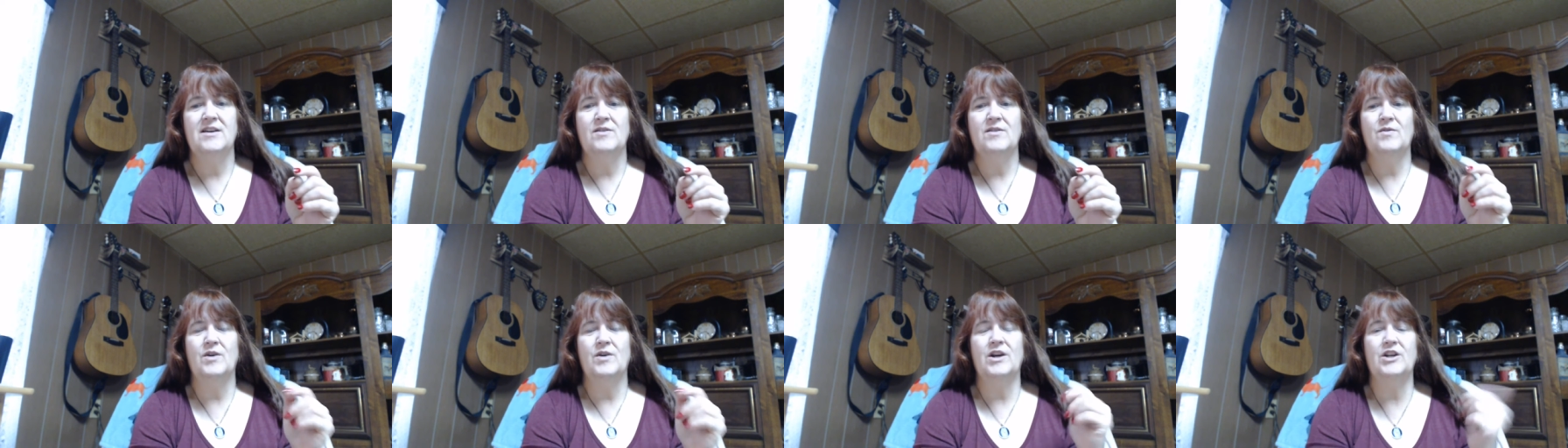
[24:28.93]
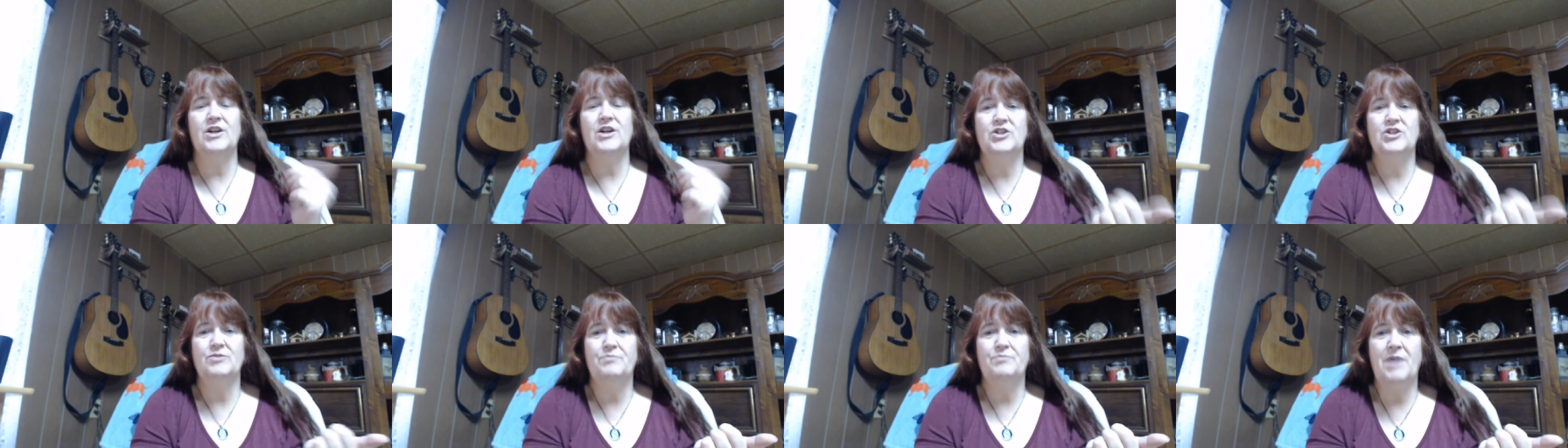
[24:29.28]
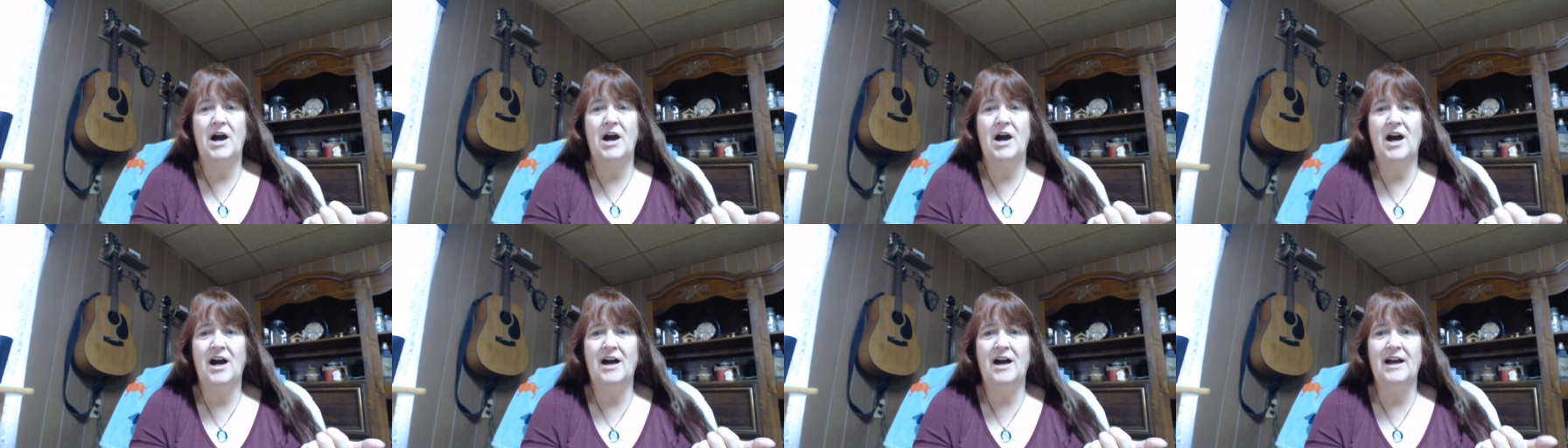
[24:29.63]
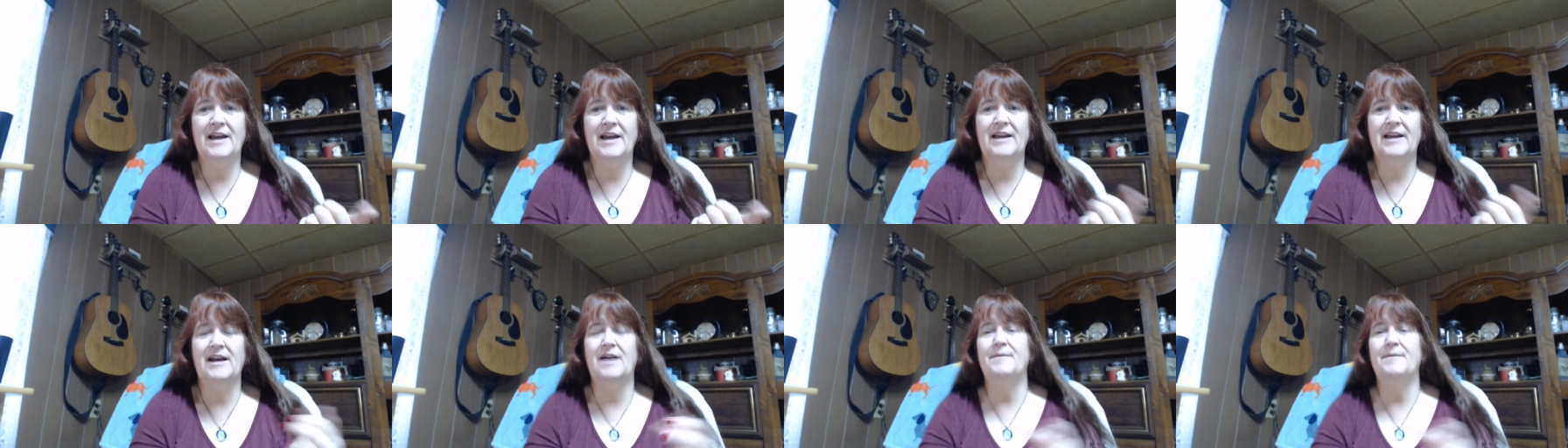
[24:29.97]
We're going to do
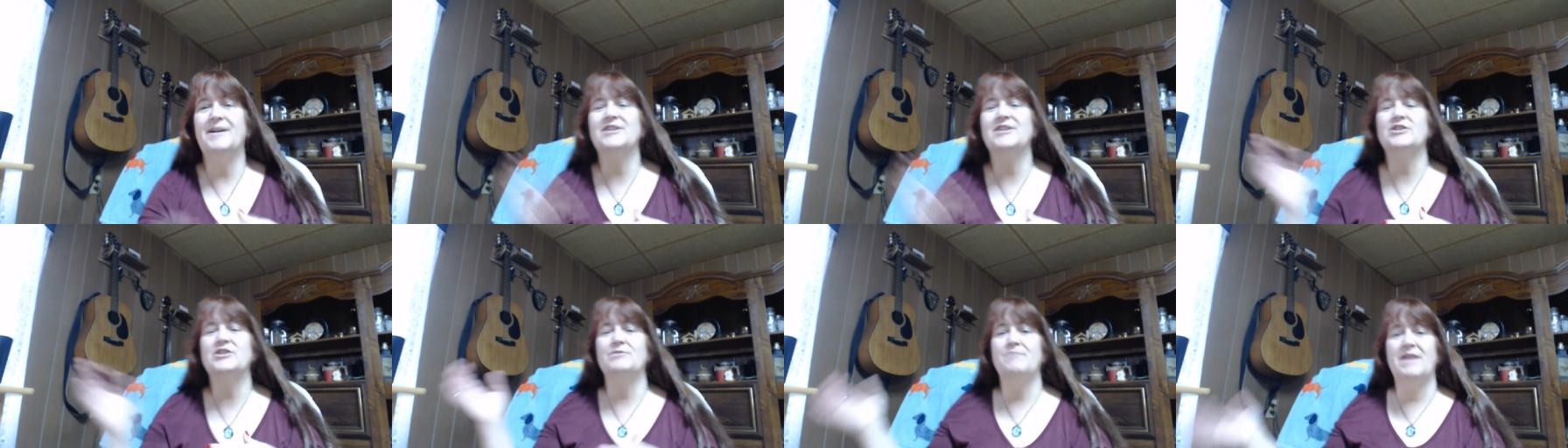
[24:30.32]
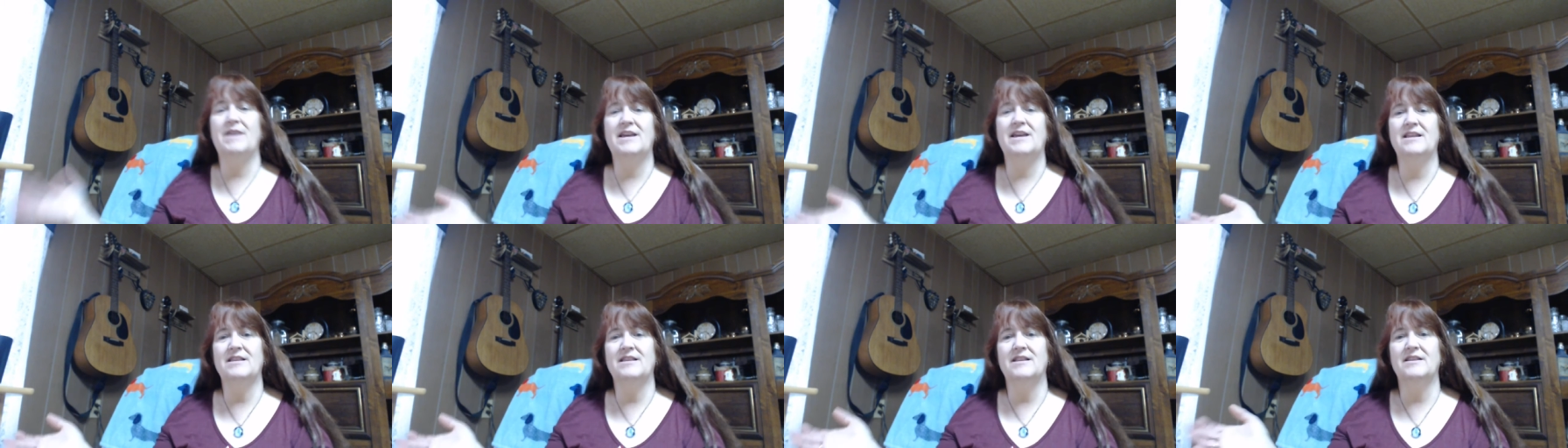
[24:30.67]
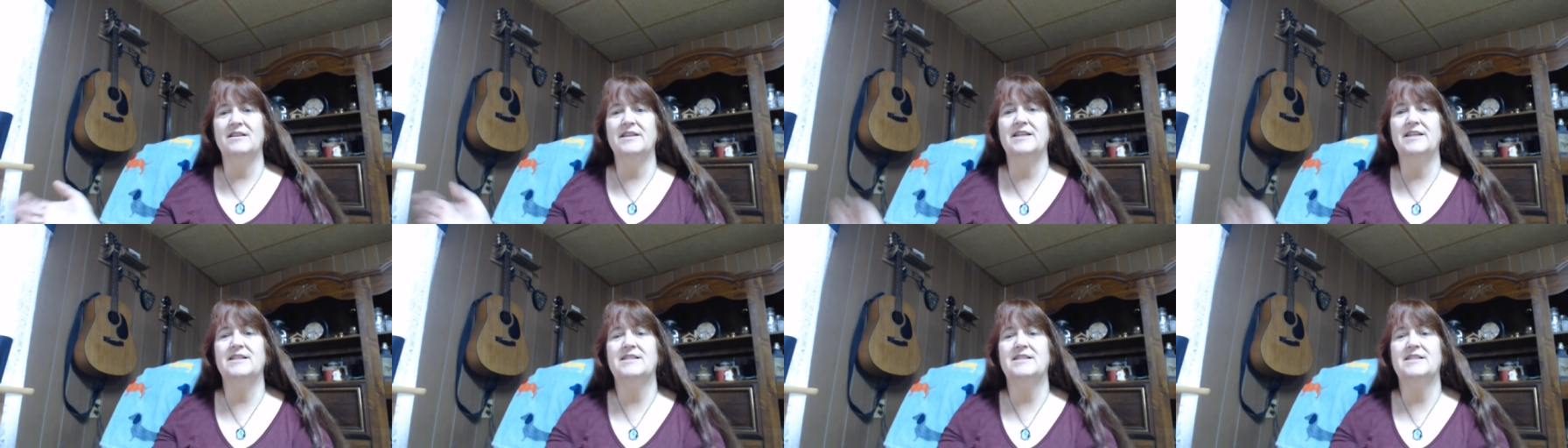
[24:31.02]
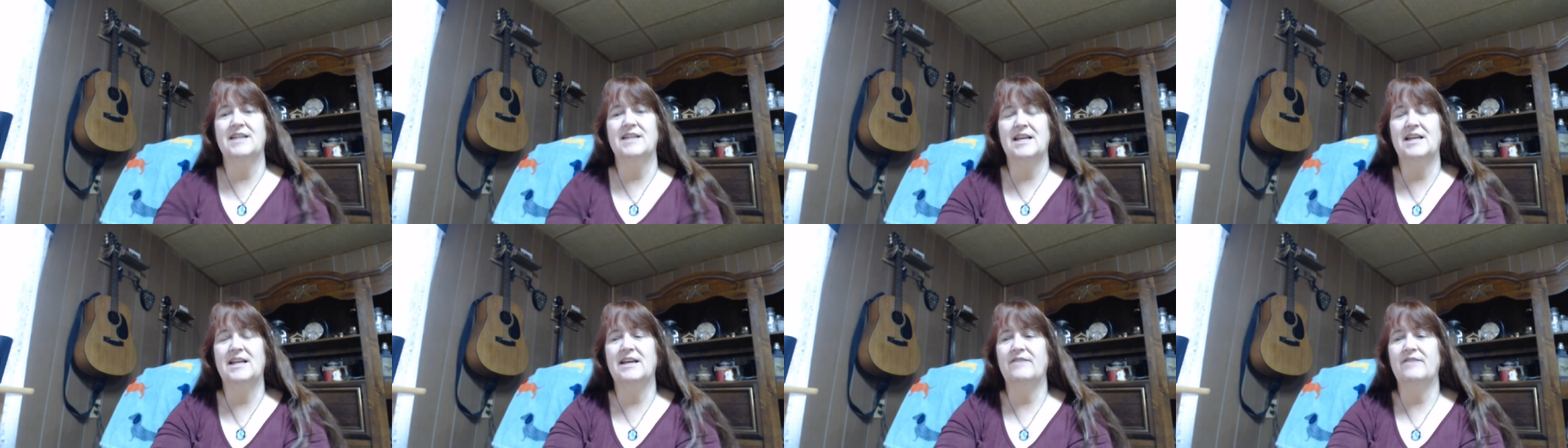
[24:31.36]
pie. I'm actually making the list and
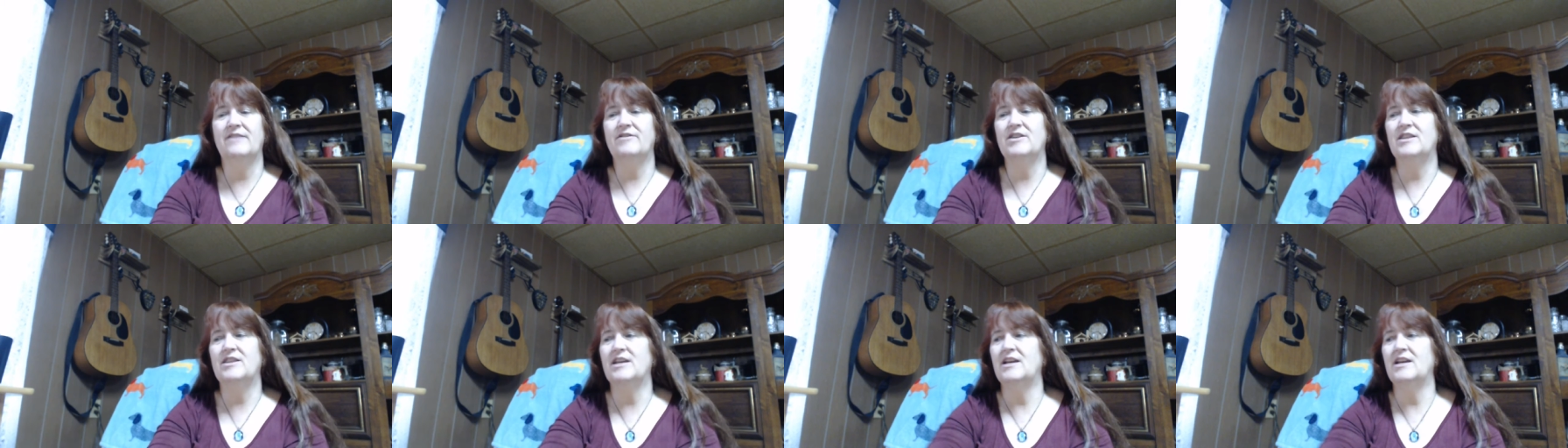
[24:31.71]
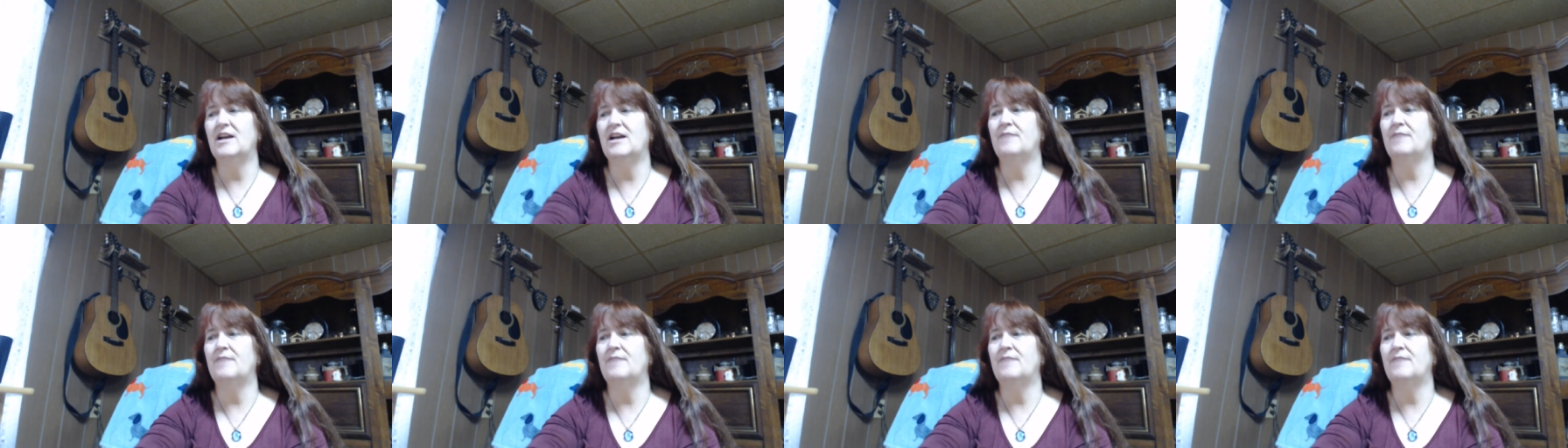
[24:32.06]
getting everything.